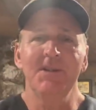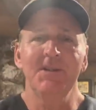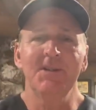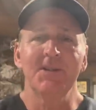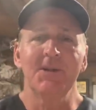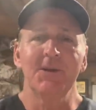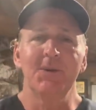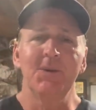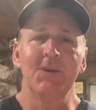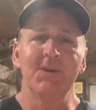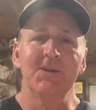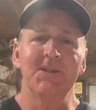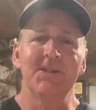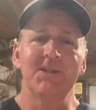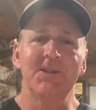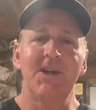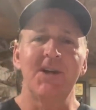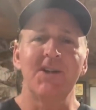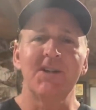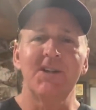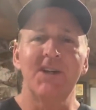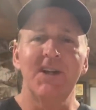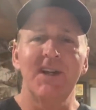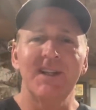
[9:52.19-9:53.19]
So we'll
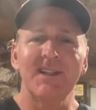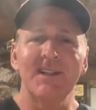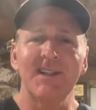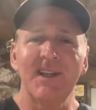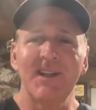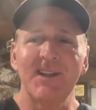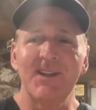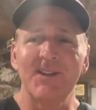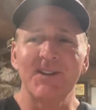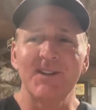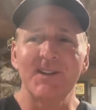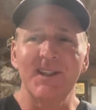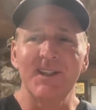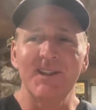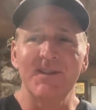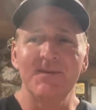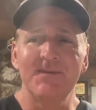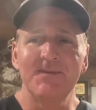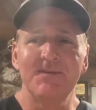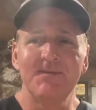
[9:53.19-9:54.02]
talk to you guys later. See you.